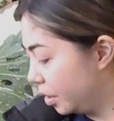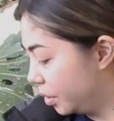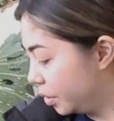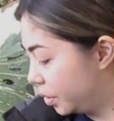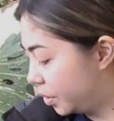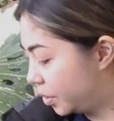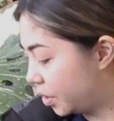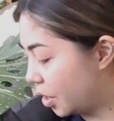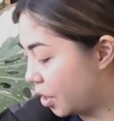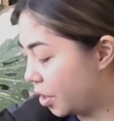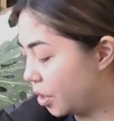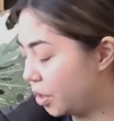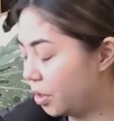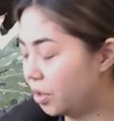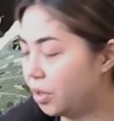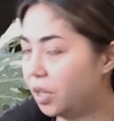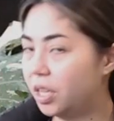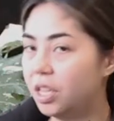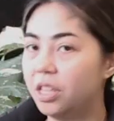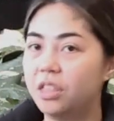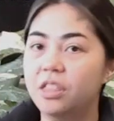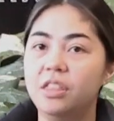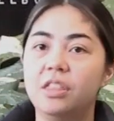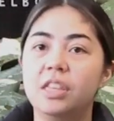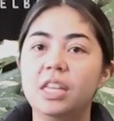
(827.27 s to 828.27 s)
So
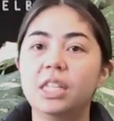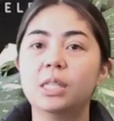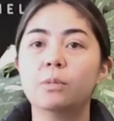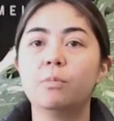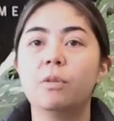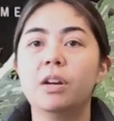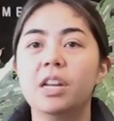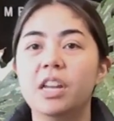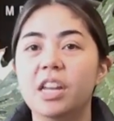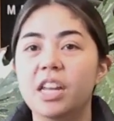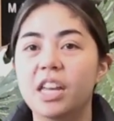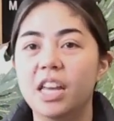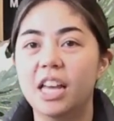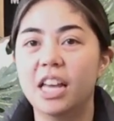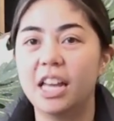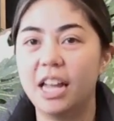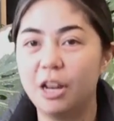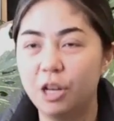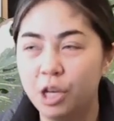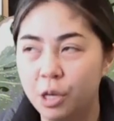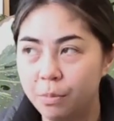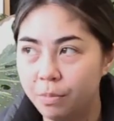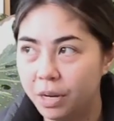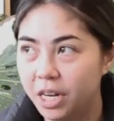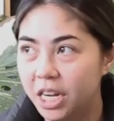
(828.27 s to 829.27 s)
this one,
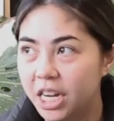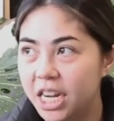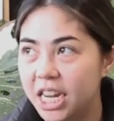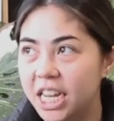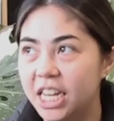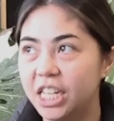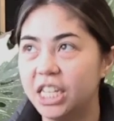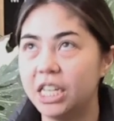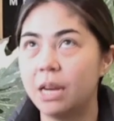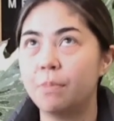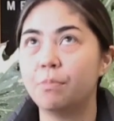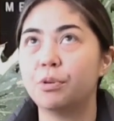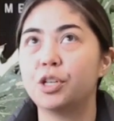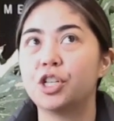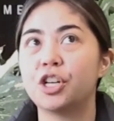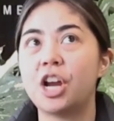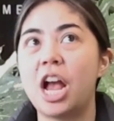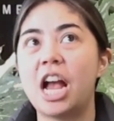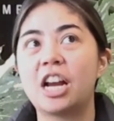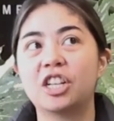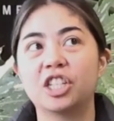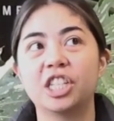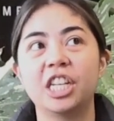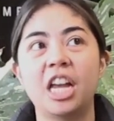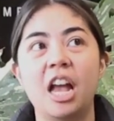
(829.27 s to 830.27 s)
humidity and temperature
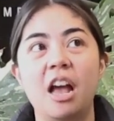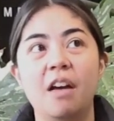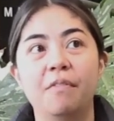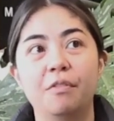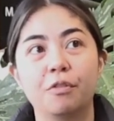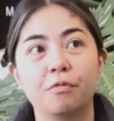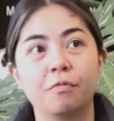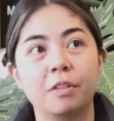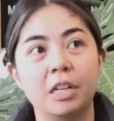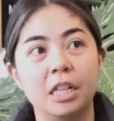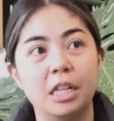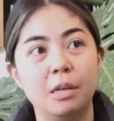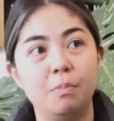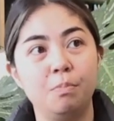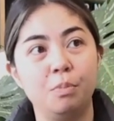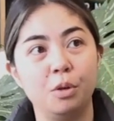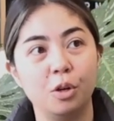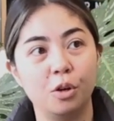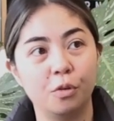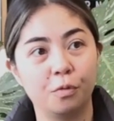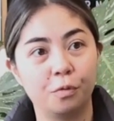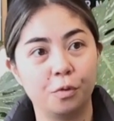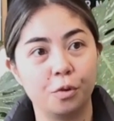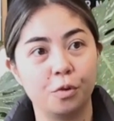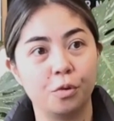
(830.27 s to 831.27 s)
actually have a really
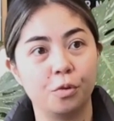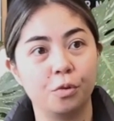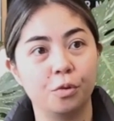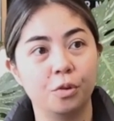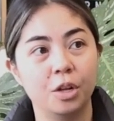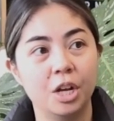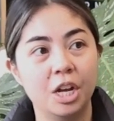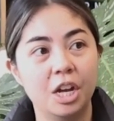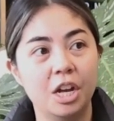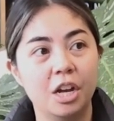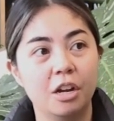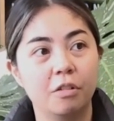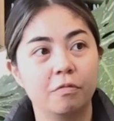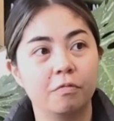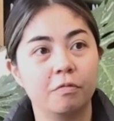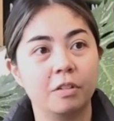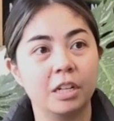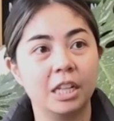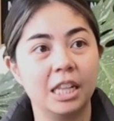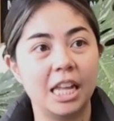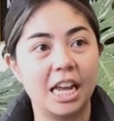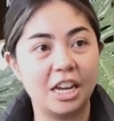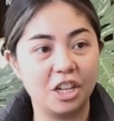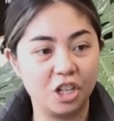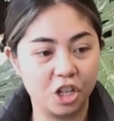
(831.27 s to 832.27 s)
beautiful
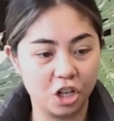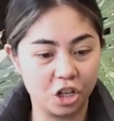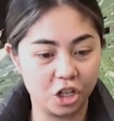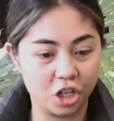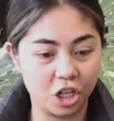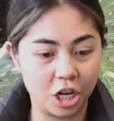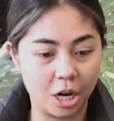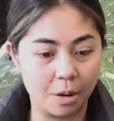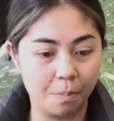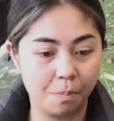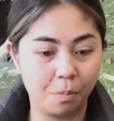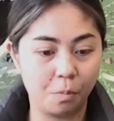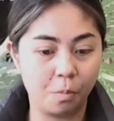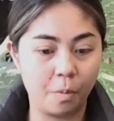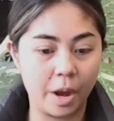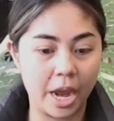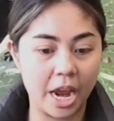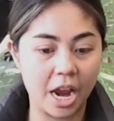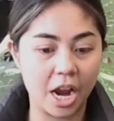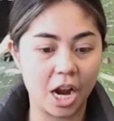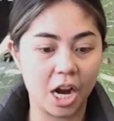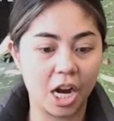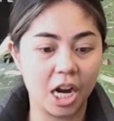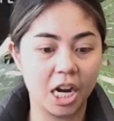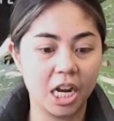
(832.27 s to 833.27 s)
relationship
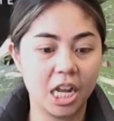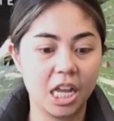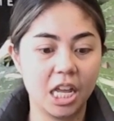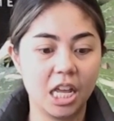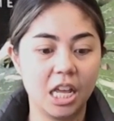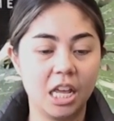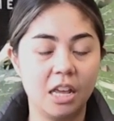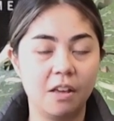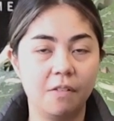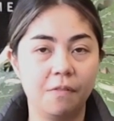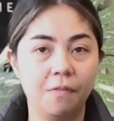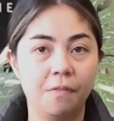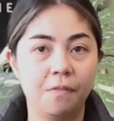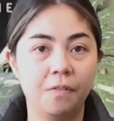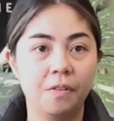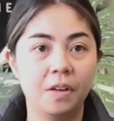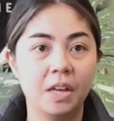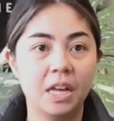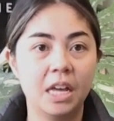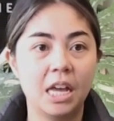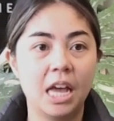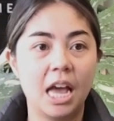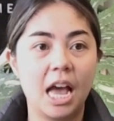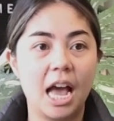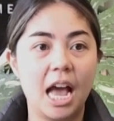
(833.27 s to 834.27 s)
where if
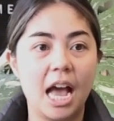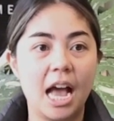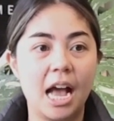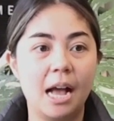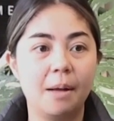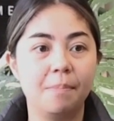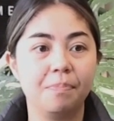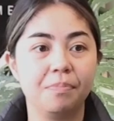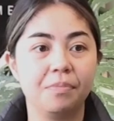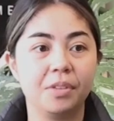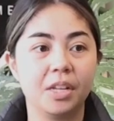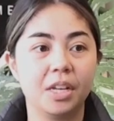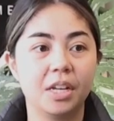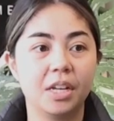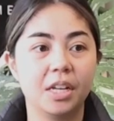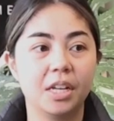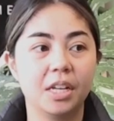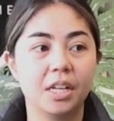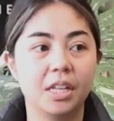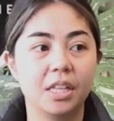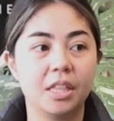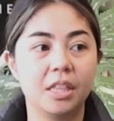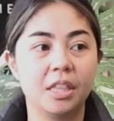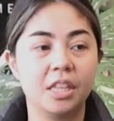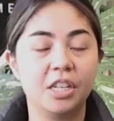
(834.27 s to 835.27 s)

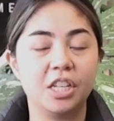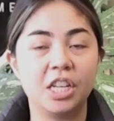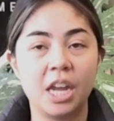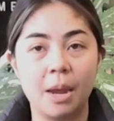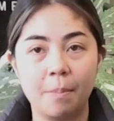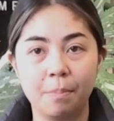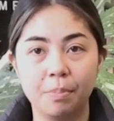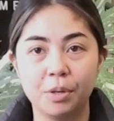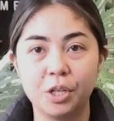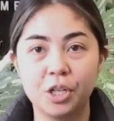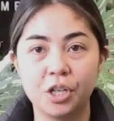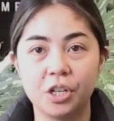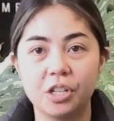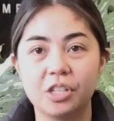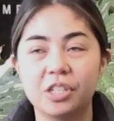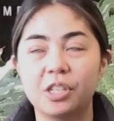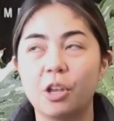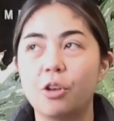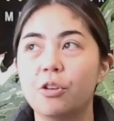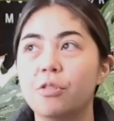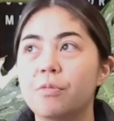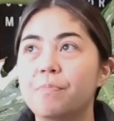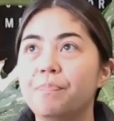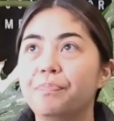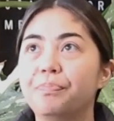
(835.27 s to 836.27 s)
the temperature,
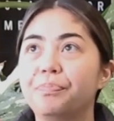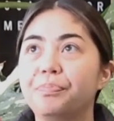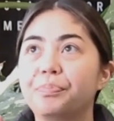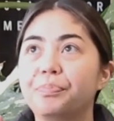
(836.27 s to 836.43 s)
so